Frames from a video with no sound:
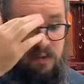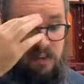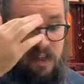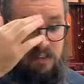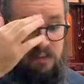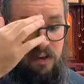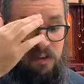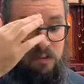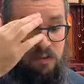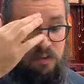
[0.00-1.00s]
that,
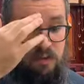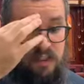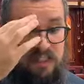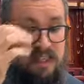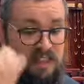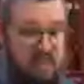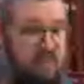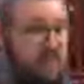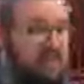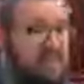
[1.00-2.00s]
so we see the
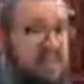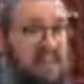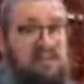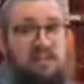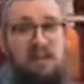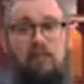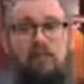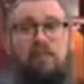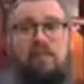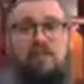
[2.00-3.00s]
same idea, that even
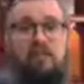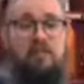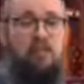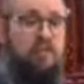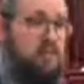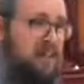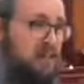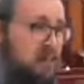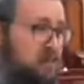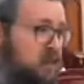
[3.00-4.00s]
from the
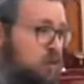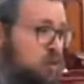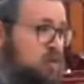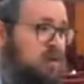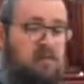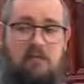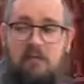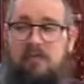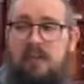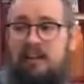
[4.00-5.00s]
perspective of Giluyim, even from
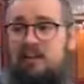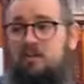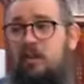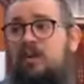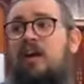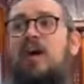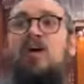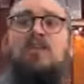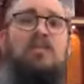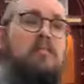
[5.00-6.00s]
that vantage point,
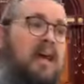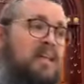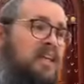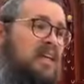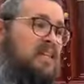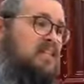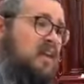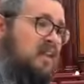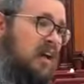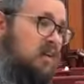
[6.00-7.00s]
the main thing is
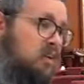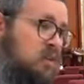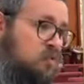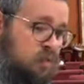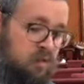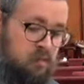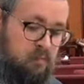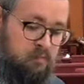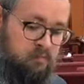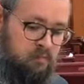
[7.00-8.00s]
down here in this world.
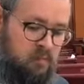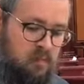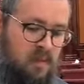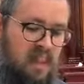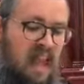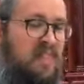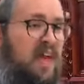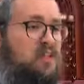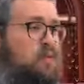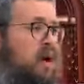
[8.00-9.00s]
And
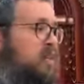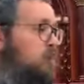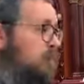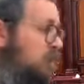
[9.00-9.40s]
that's why the